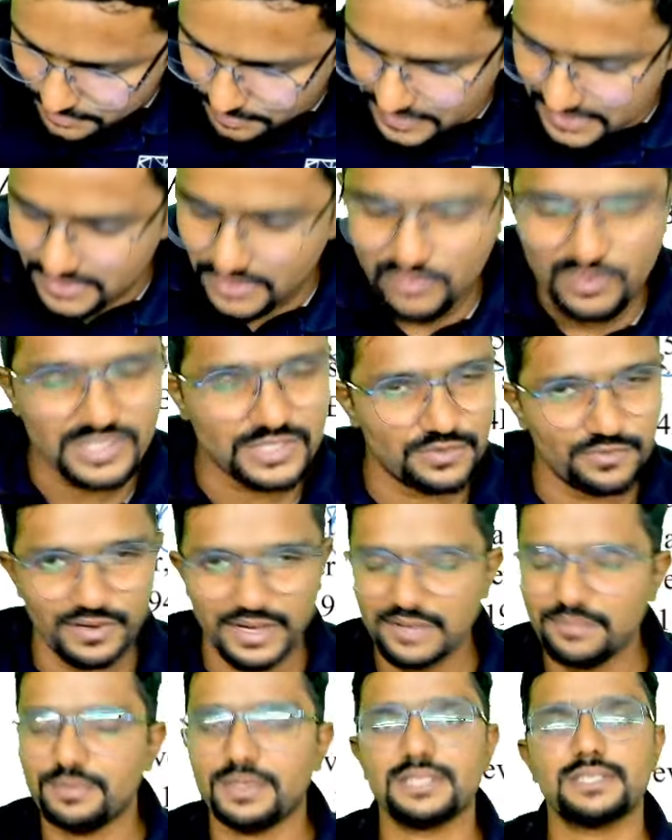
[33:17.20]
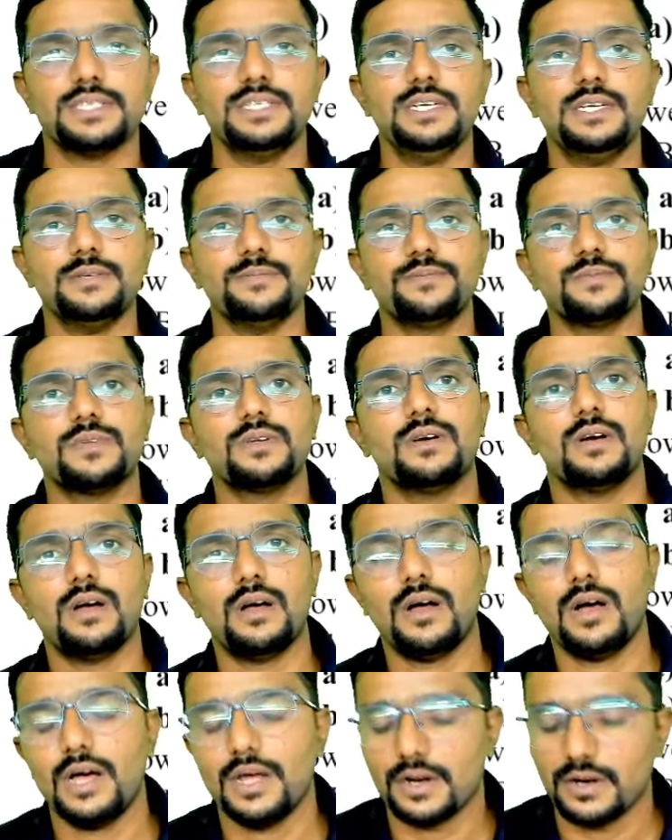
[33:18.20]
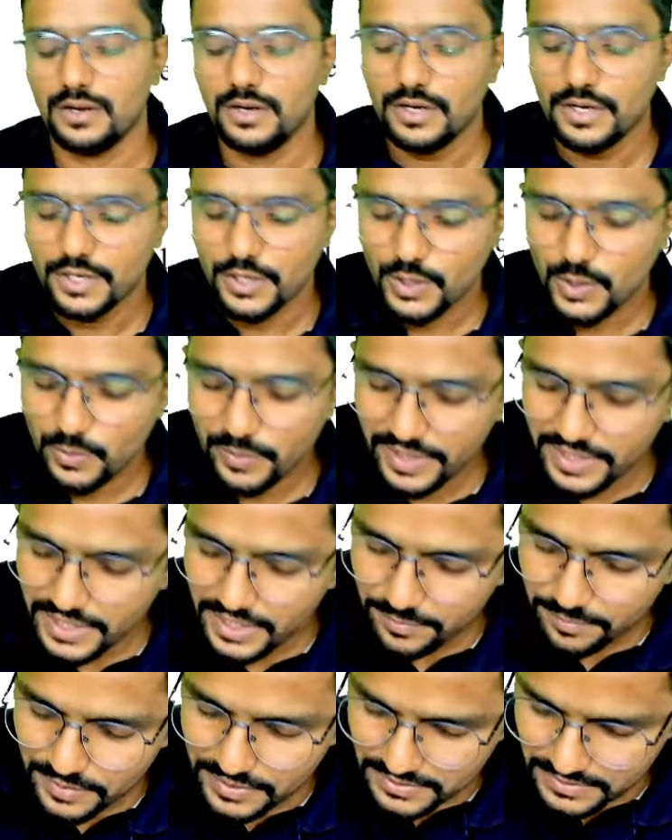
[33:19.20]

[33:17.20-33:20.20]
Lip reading: person was 5%. Or 20%,